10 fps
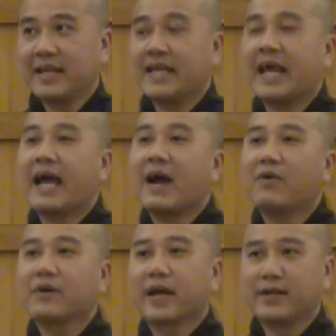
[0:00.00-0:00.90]
Then
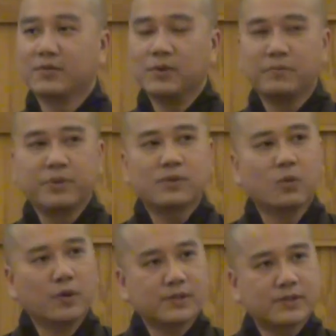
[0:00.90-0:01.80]
how can we
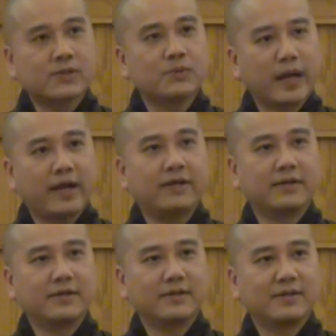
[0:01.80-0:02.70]
put words
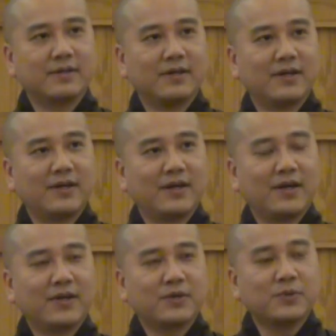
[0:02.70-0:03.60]
together
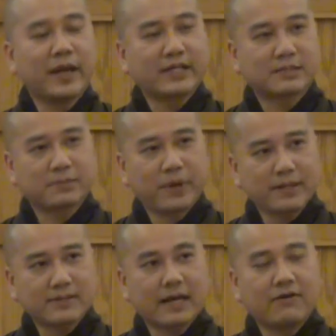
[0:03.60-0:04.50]
to
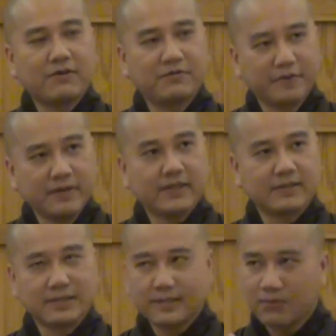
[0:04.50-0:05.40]
express our
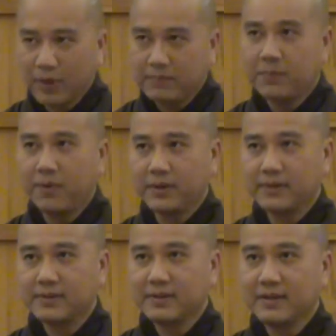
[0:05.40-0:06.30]
feelings is one
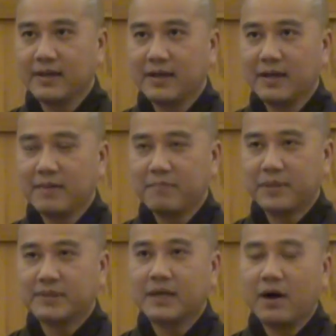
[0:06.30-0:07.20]
point.
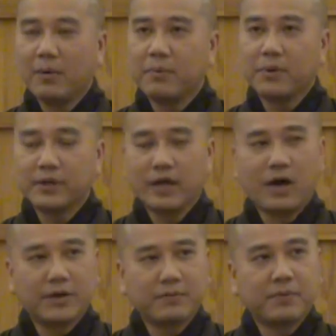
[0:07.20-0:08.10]
But the
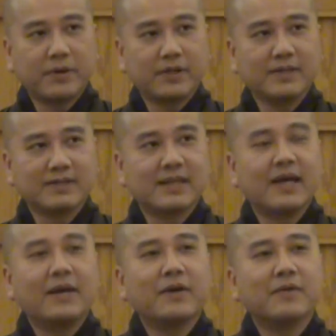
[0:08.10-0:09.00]
other point is
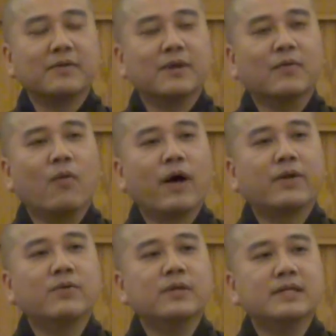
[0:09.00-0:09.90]
the
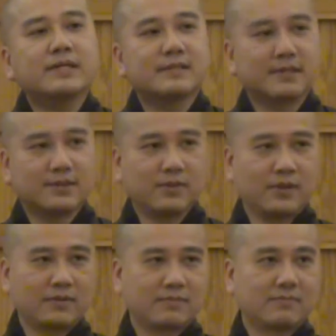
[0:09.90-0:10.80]
one who listens to
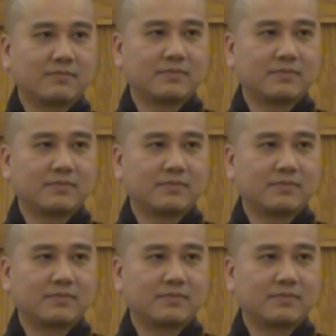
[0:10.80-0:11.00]
us.